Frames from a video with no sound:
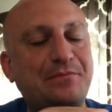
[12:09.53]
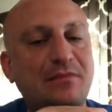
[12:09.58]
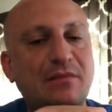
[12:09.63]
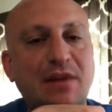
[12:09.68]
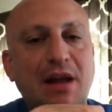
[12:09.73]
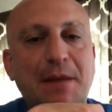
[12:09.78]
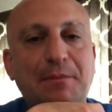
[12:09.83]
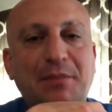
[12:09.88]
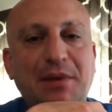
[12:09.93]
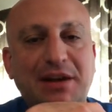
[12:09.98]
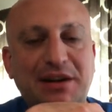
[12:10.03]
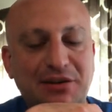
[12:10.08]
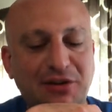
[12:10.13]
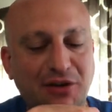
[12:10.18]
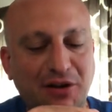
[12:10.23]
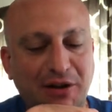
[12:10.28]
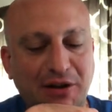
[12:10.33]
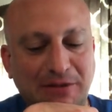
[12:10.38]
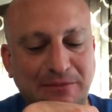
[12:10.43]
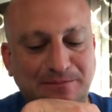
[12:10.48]
Not bad at
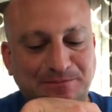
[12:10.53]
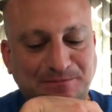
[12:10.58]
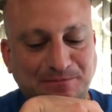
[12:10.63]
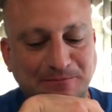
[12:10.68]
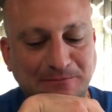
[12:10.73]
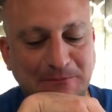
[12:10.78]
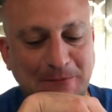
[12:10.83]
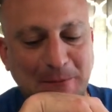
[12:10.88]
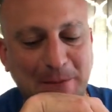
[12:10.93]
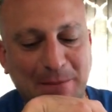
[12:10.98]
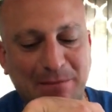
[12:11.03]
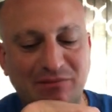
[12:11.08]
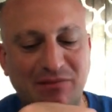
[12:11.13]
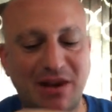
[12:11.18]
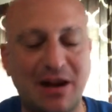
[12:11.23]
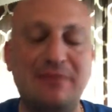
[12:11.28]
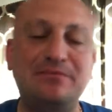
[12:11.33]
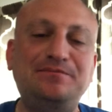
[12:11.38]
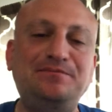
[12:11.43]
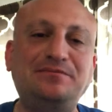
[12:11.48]
all.
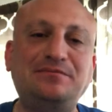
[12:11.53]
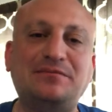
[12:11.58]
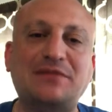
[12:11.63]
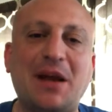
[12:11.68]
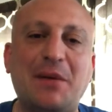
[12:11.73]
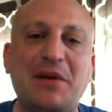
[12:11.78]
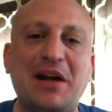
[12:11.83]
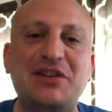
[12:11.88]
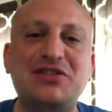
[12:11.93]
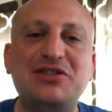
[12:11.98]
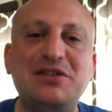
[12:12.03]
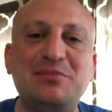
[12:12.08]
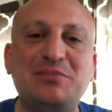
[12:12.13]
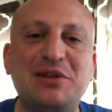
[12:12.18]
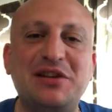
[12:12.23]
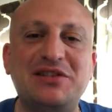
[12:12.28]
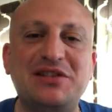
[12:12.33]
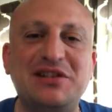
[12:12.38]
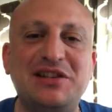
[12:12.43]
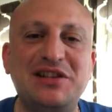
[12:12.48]
I'm actually
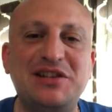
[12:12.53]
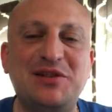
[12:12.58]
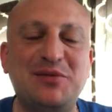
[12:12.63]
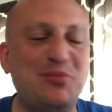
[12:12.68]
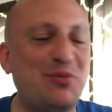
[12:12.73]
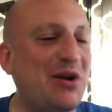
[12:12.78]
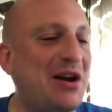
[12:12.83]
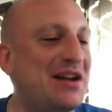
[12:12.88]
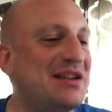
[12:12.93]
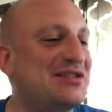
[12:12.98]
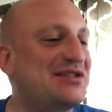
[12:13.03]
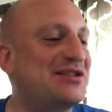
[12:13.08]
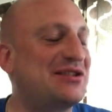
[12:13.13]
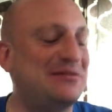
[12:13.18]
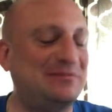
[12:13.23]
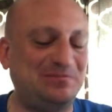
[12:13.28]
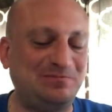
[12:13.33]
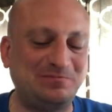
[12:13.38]
pleasantly surprised.